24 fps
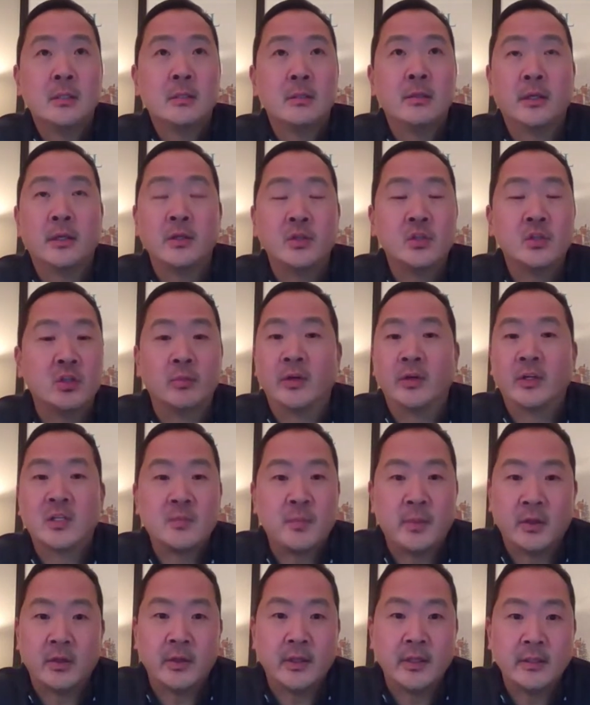the consumer
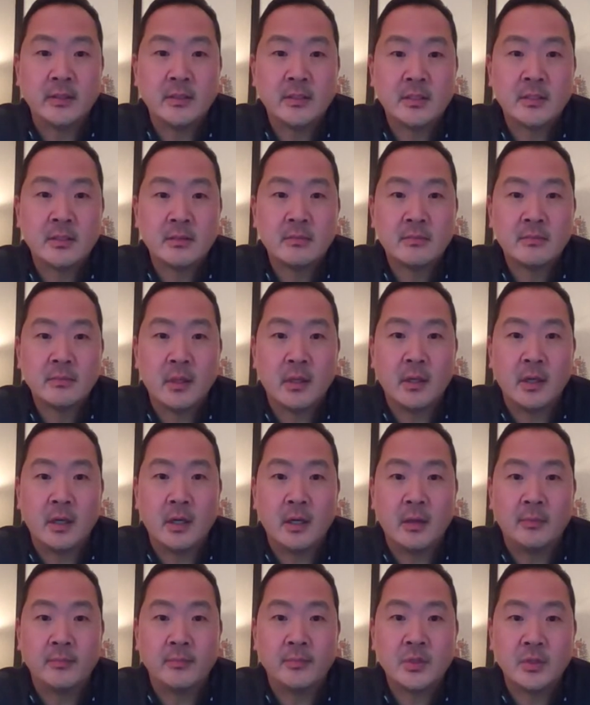experience
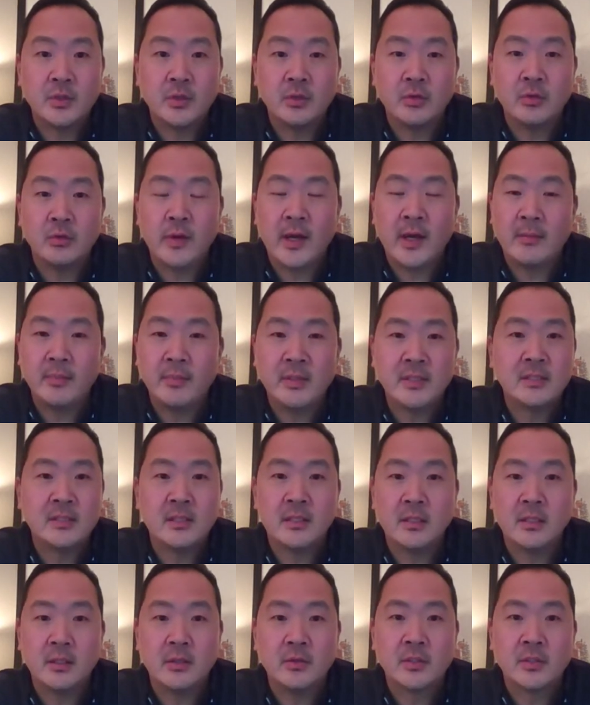to
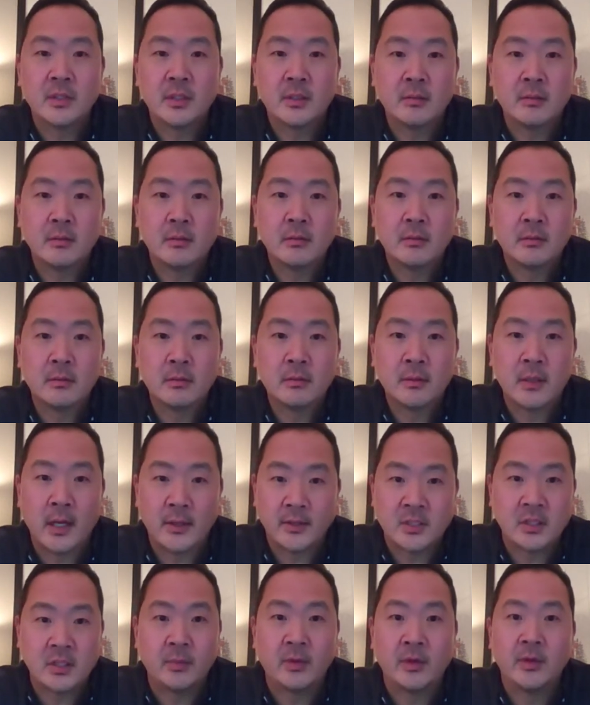NBCU's
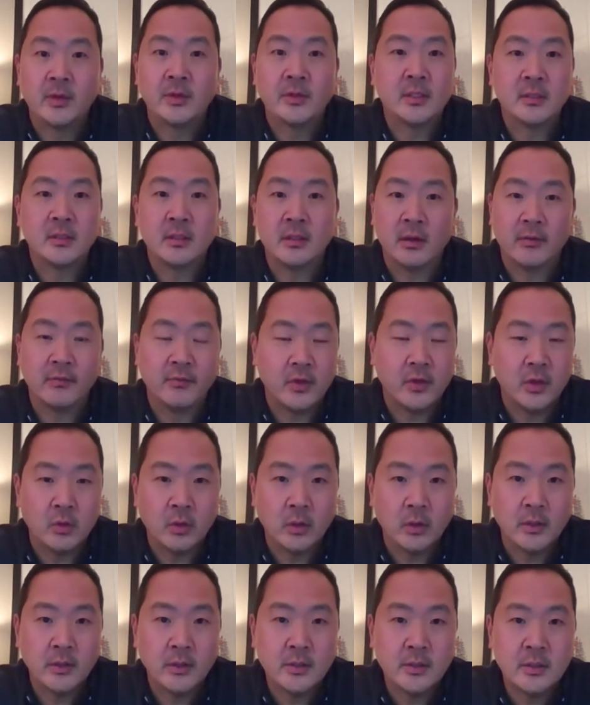customers and to their
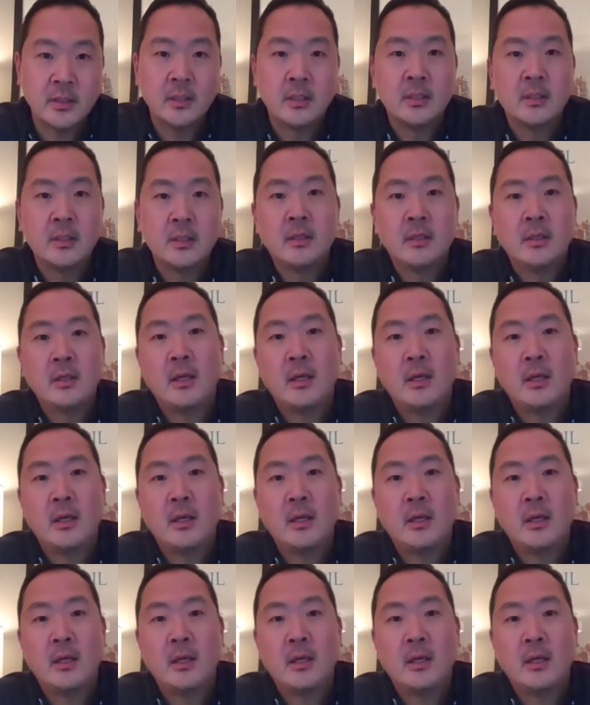viewers,